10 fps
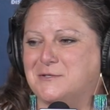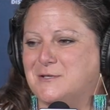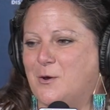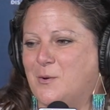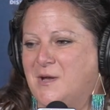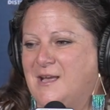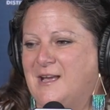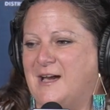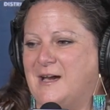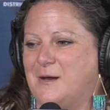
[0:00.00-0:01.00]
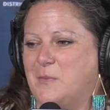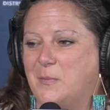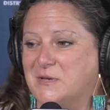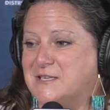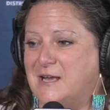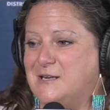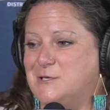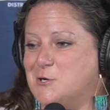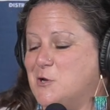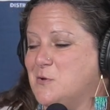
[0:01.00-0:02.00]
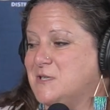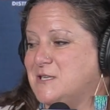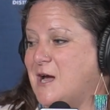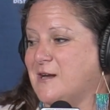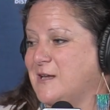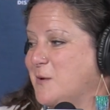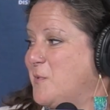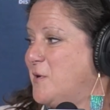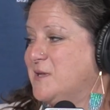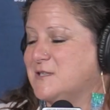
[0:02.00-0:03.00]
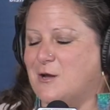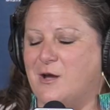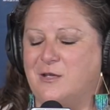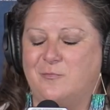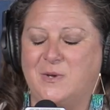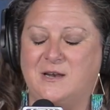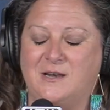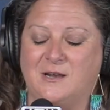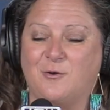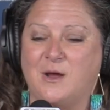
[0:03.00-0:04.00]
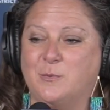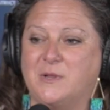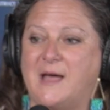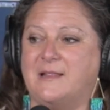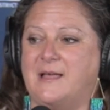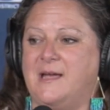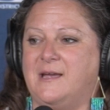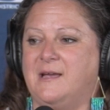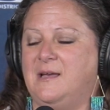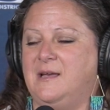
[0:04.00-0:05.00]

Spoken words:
So I'm excited your union's talking about it. Scott, you've been an incredible ally